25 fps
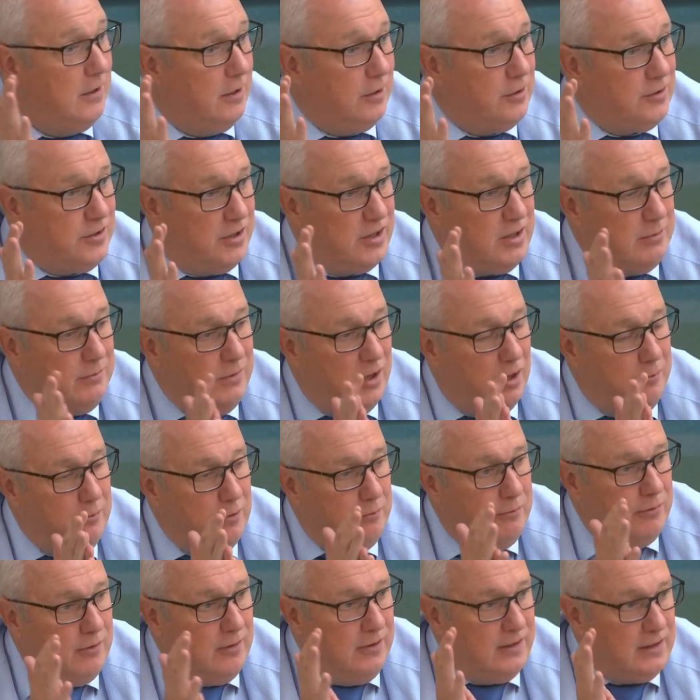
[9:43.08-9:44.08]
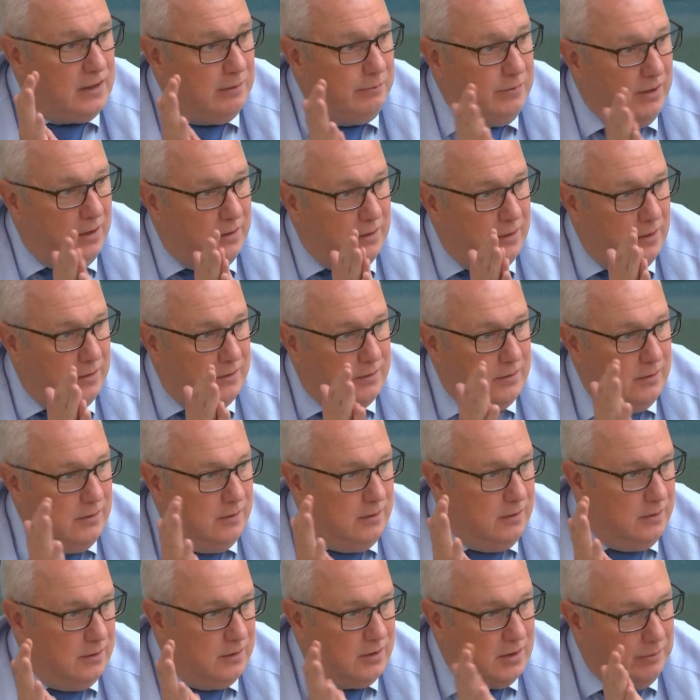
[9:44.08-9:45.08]
Because at the moment we're a little bit at
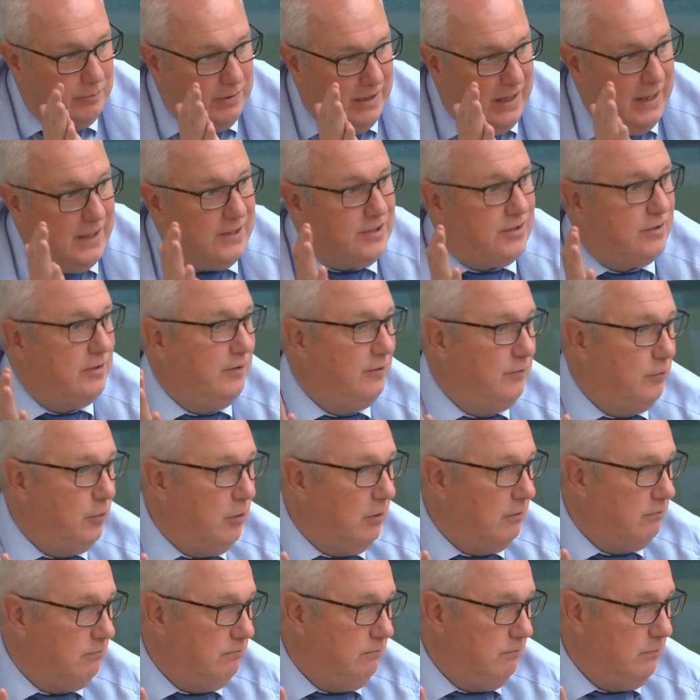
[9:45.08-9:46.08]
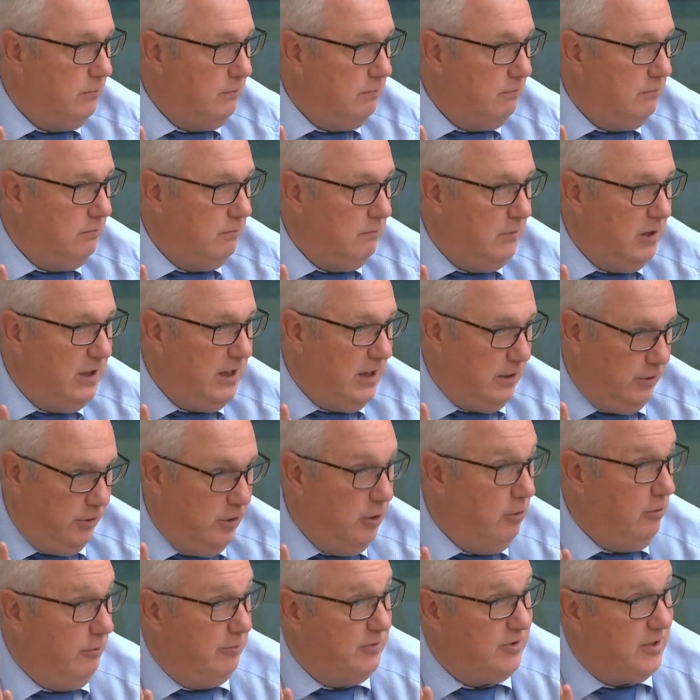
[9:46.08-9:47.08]
the behest of what
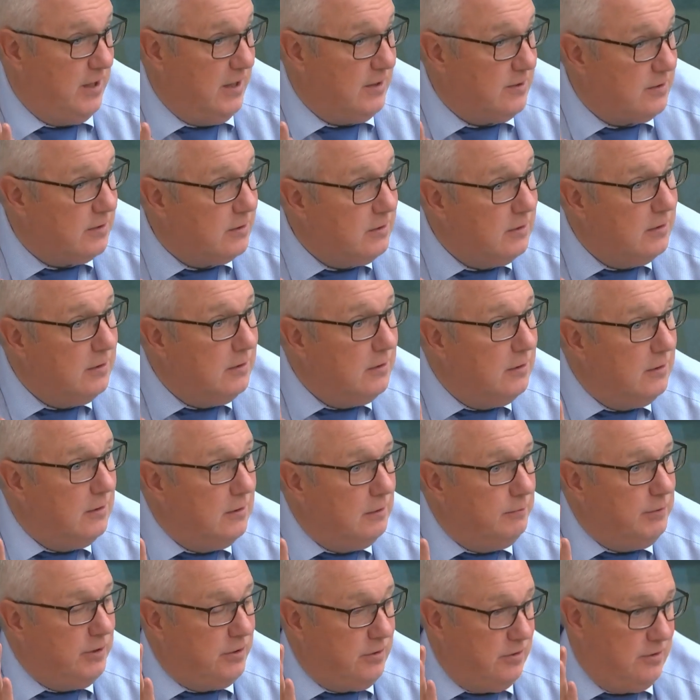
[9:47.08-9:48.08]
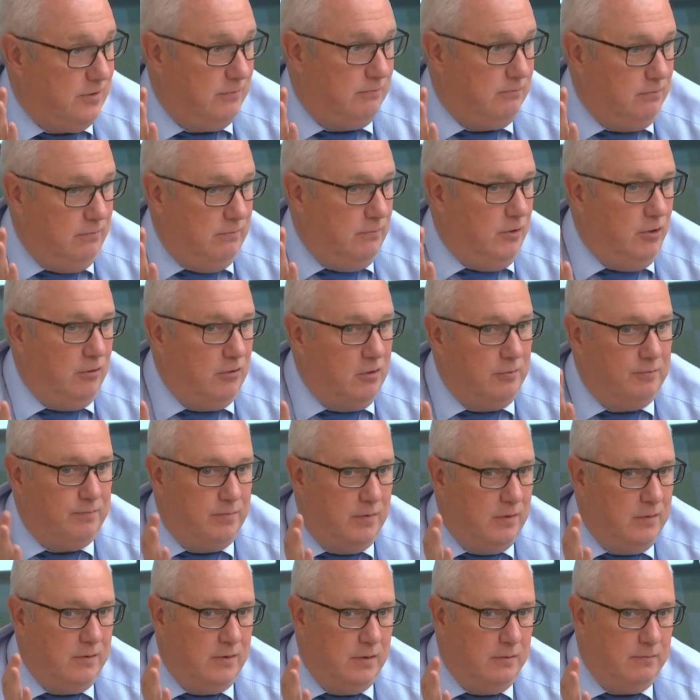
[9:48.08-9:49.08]
Europe says, because
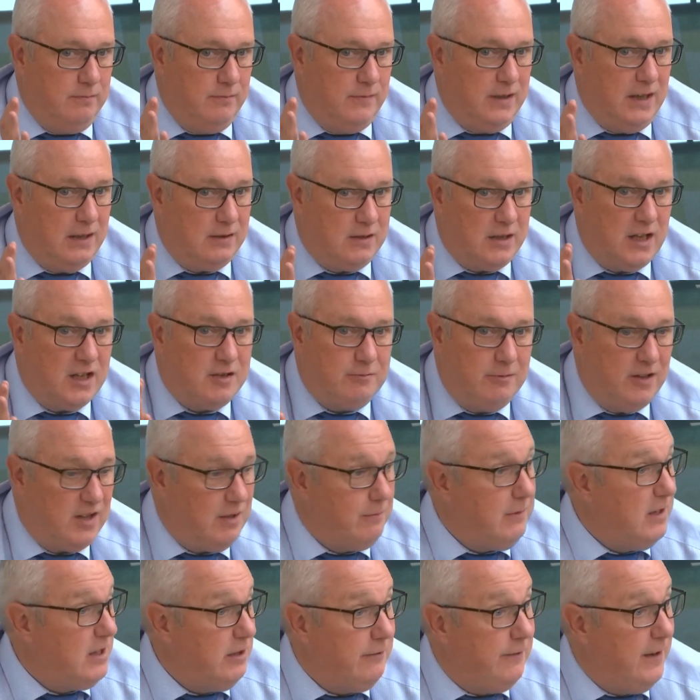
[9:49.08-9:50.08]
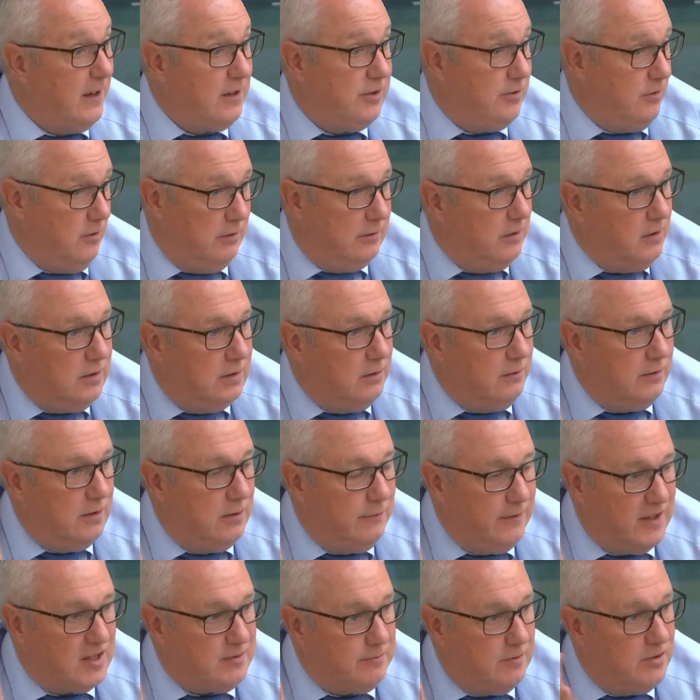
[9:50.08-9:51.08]
Europe, that's where they're manufactured in the
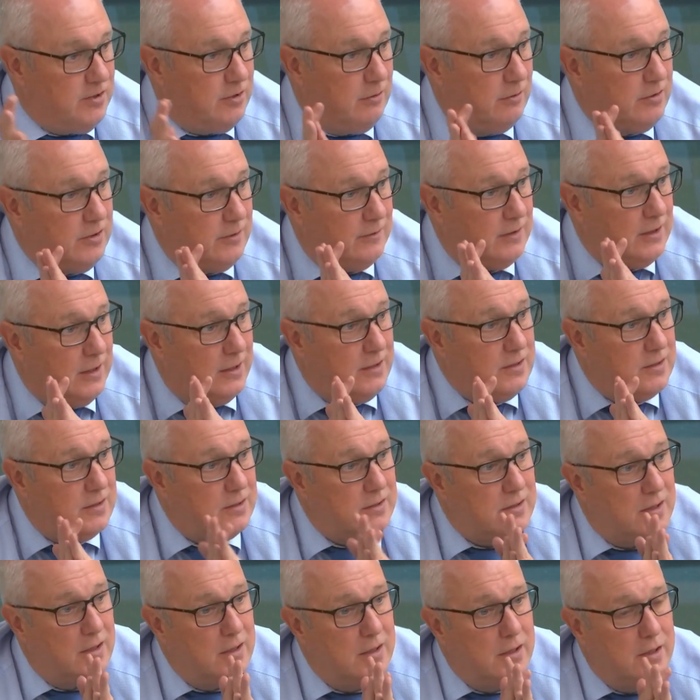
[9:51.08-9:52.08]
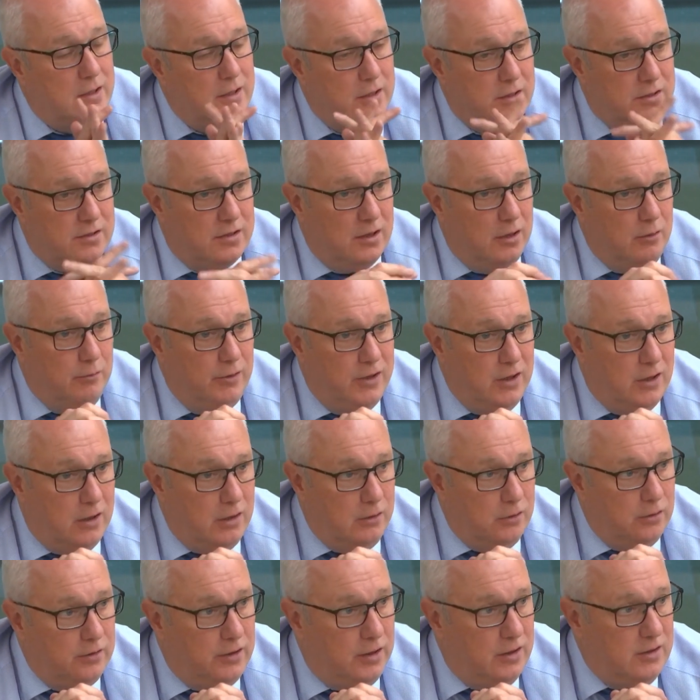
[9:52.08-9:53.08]
vast majority of cases. So we are
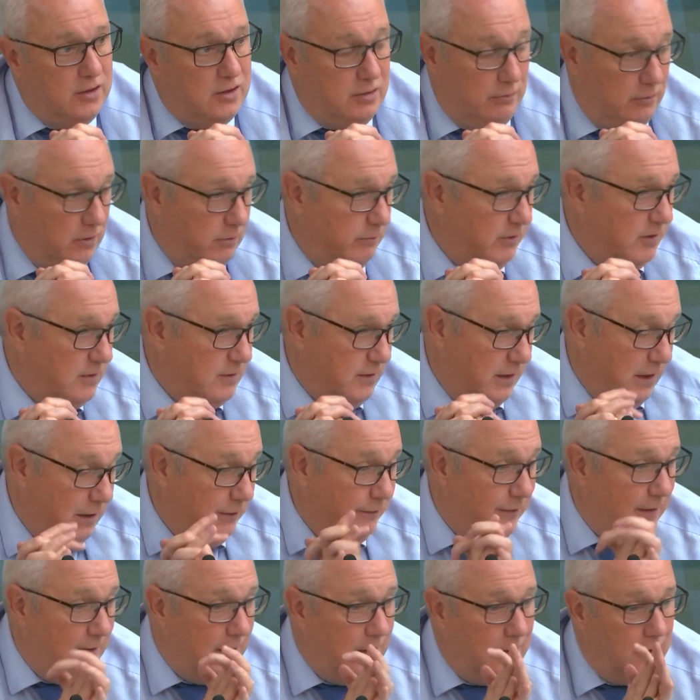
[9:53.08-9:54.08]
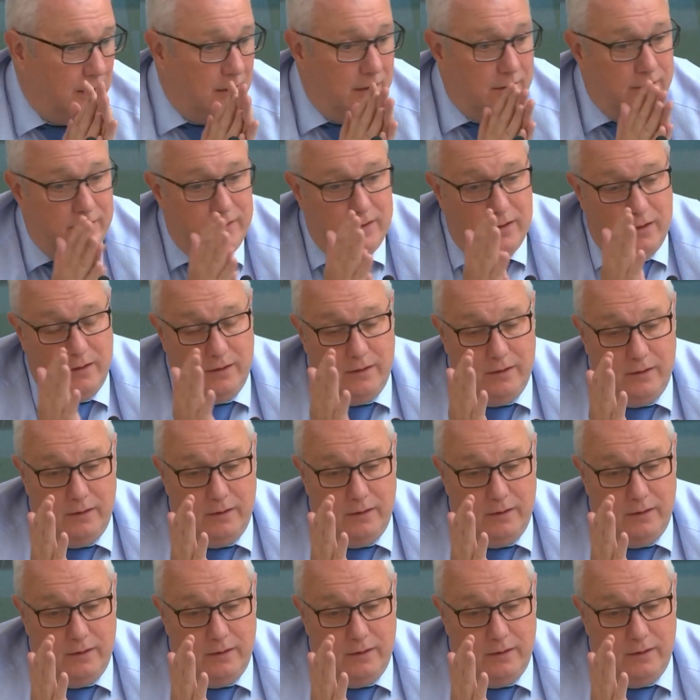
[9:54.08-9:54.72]
looking to work with TfL, and